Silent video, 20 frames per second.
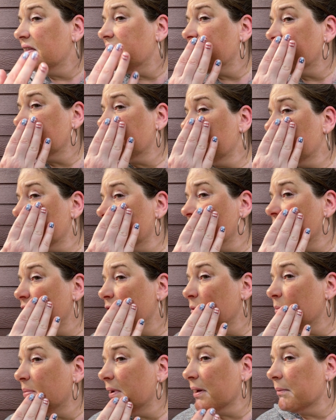This is the
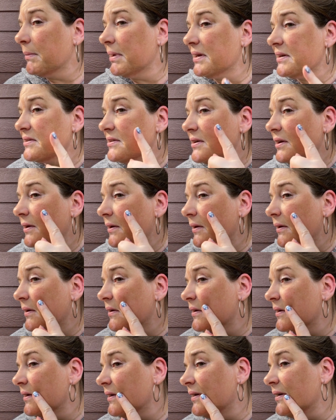new pigment.
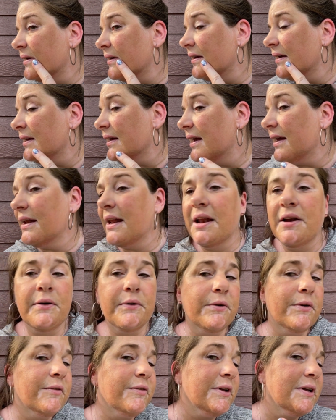And I don't
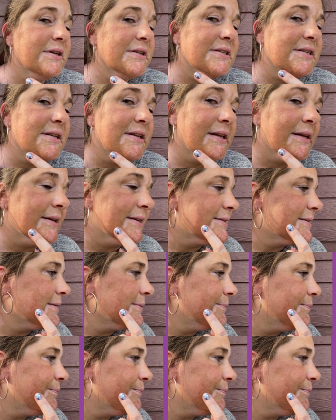know if you can see this,